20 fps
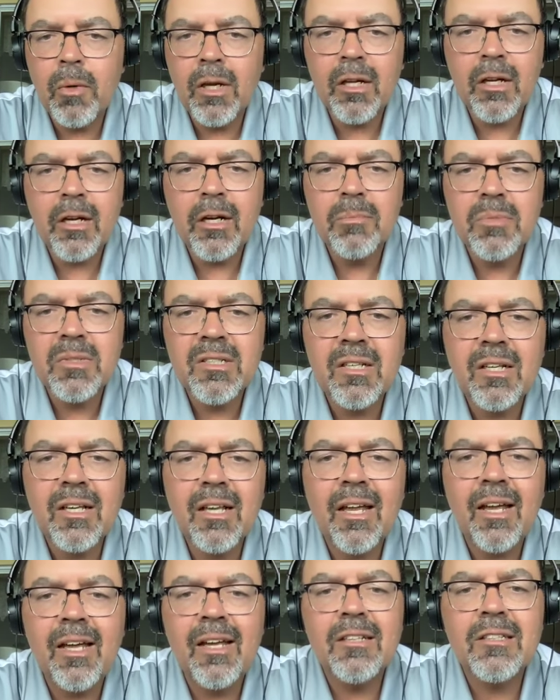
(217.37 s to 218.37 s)
When it comes to
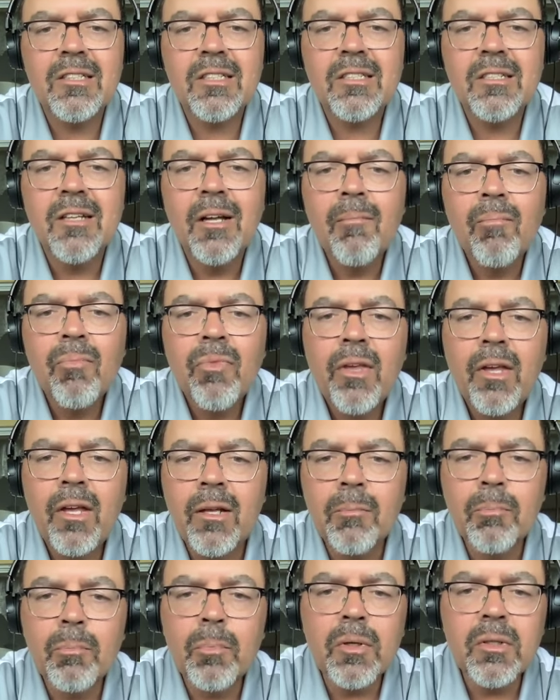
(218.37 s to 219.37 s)
Gates
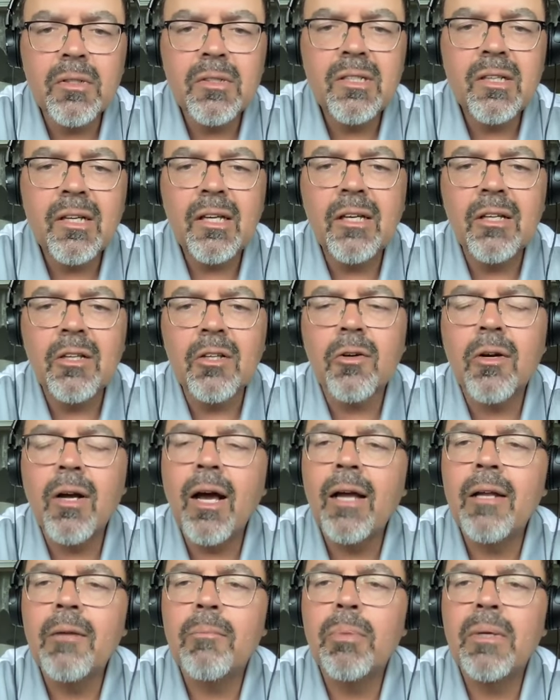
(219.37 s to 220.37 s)
in particular,
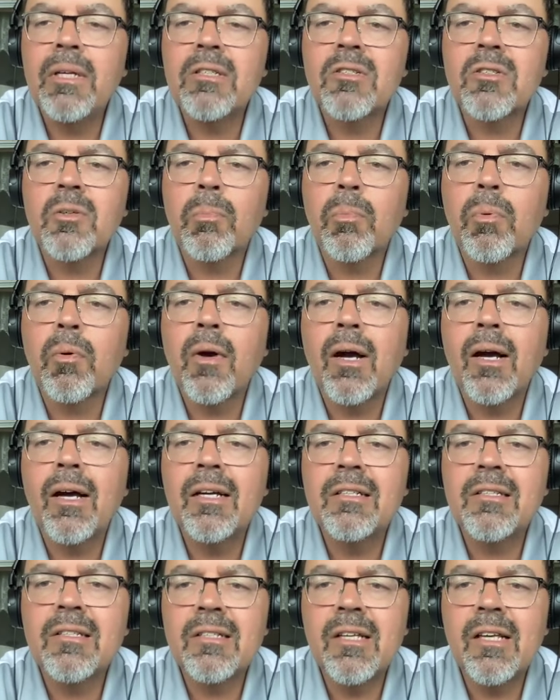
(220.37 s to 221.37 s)
I'd be
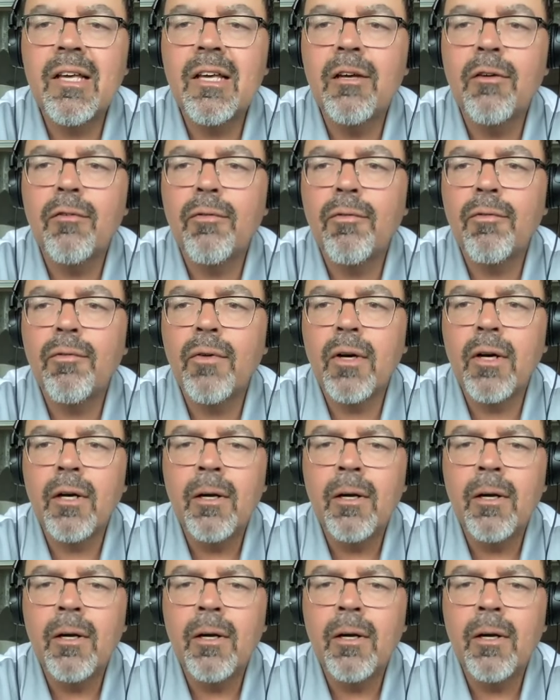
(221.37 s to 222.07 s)
surprised if